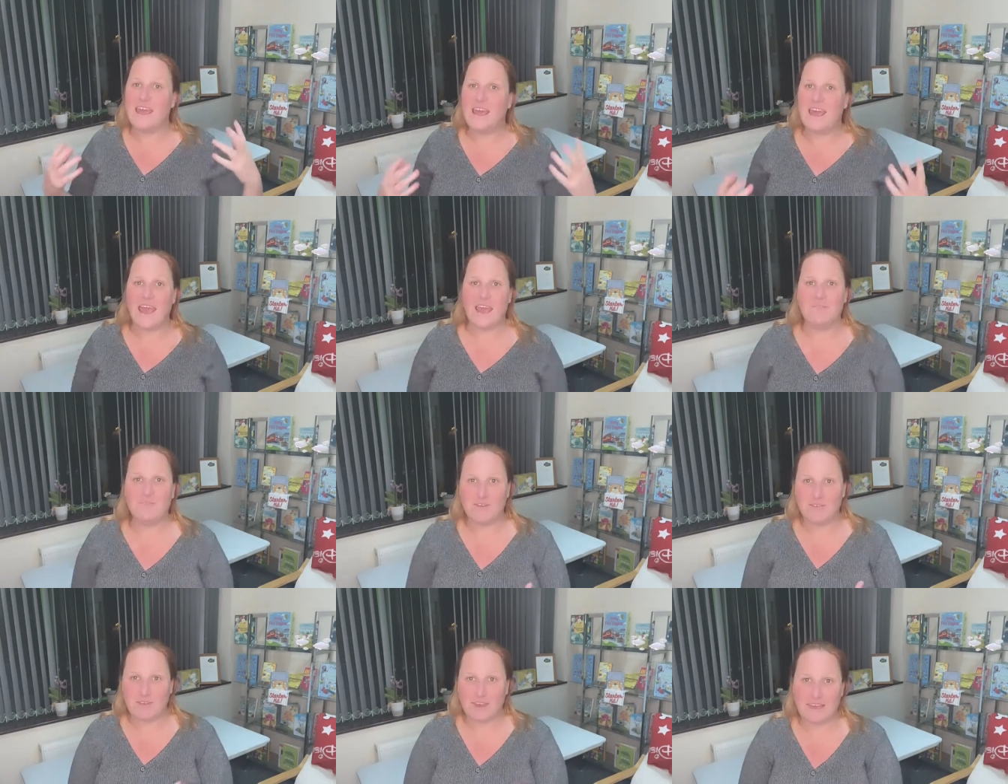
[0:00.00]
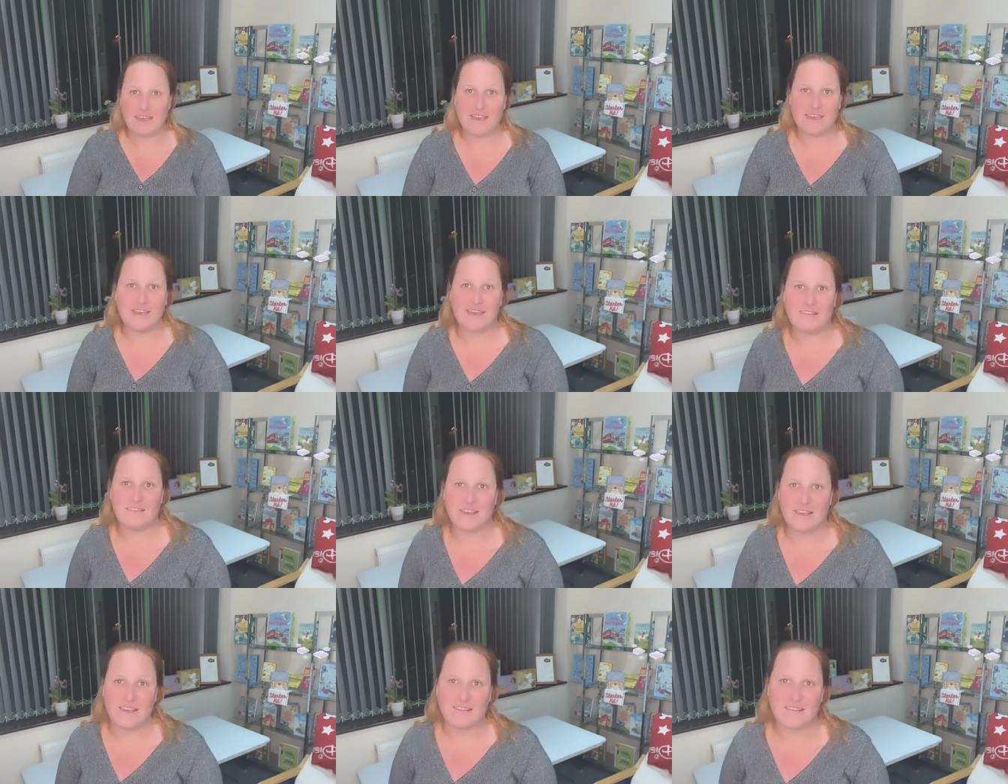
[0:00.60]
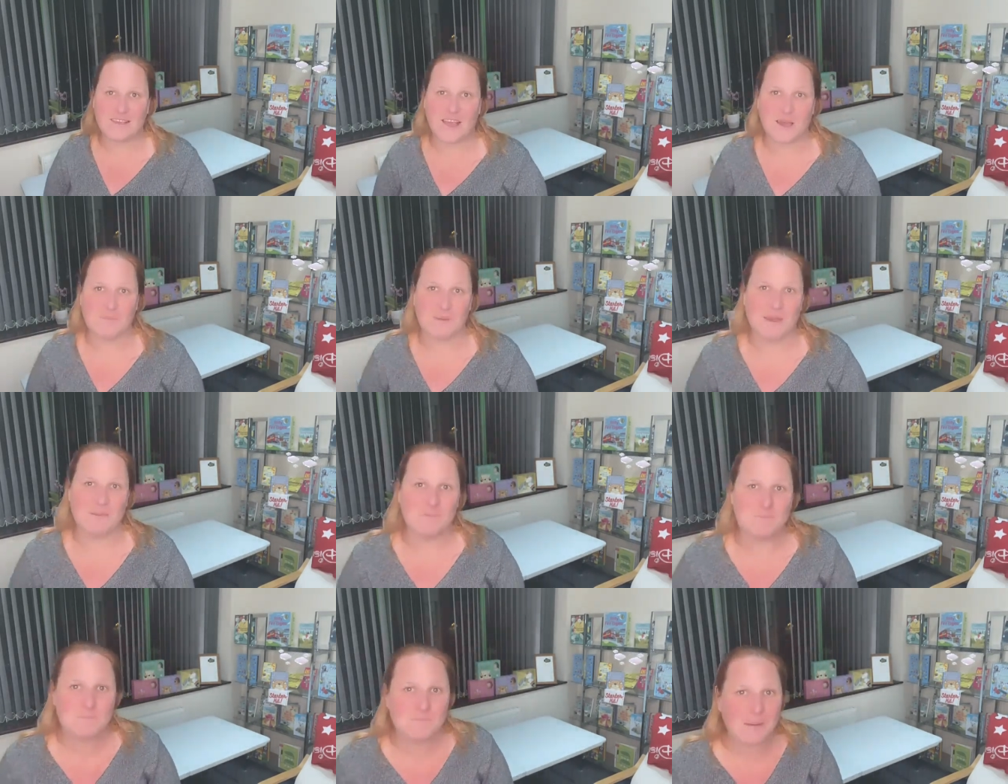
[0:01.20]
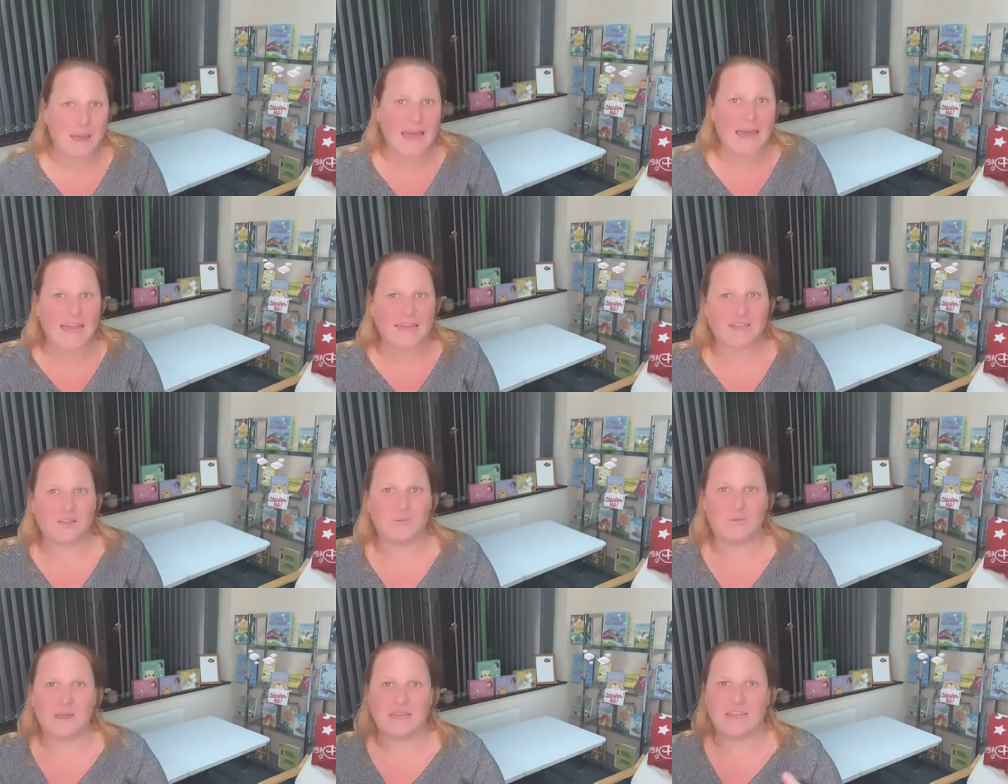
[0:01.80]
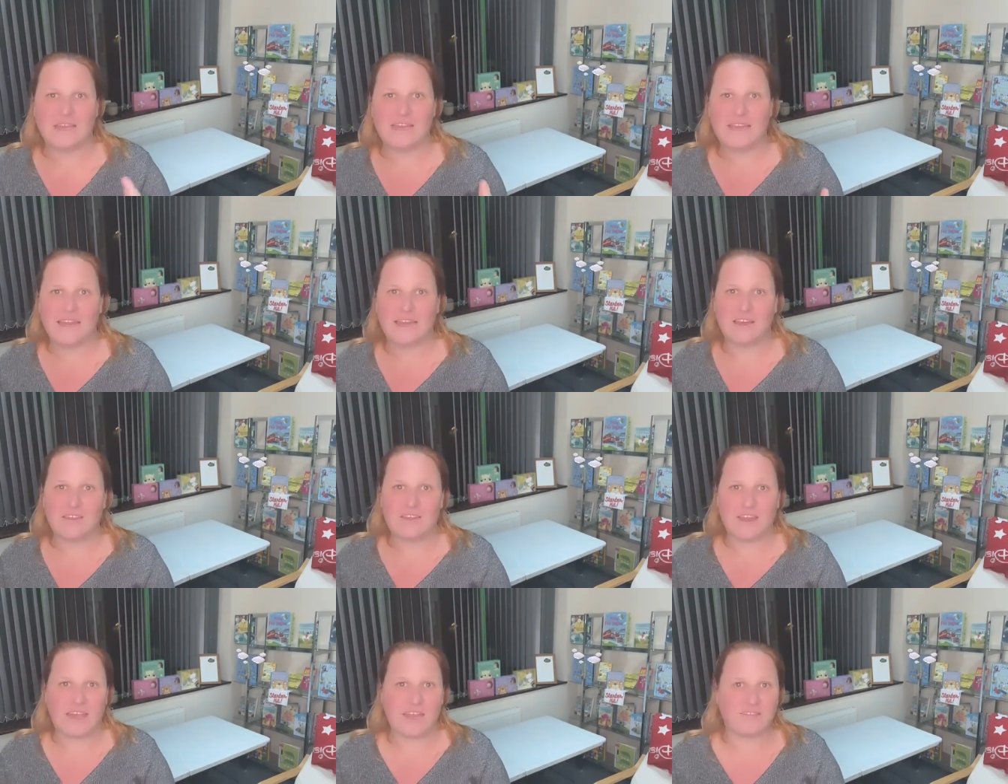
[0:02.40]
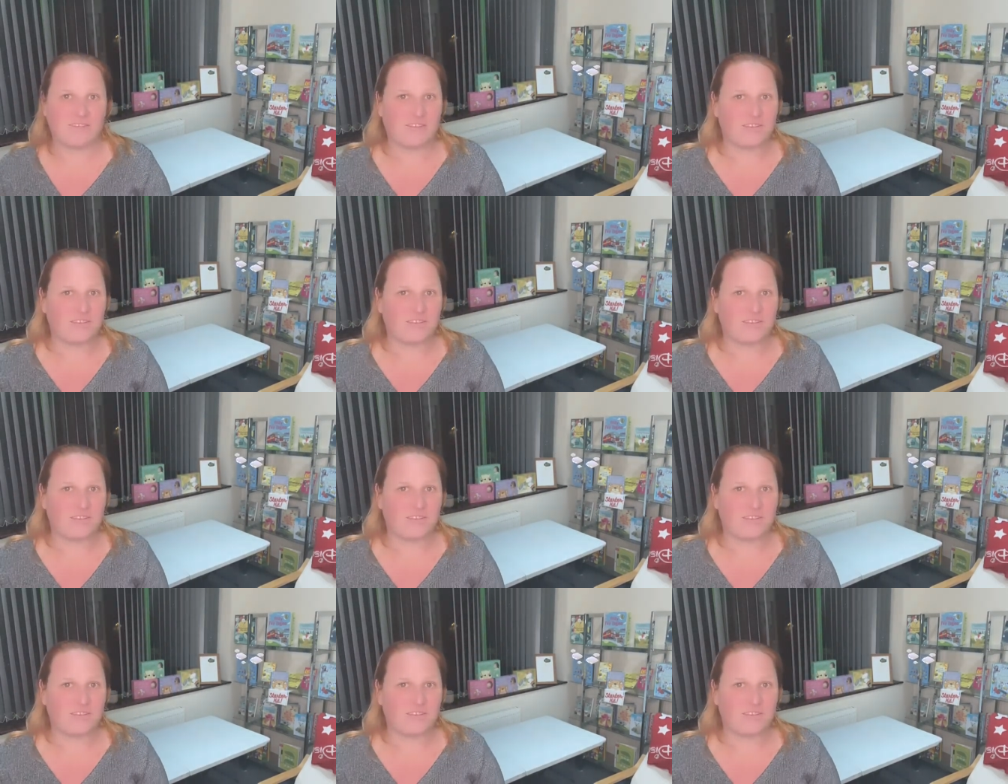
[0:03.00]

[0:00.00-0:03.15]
everything is is coming back and we can get out there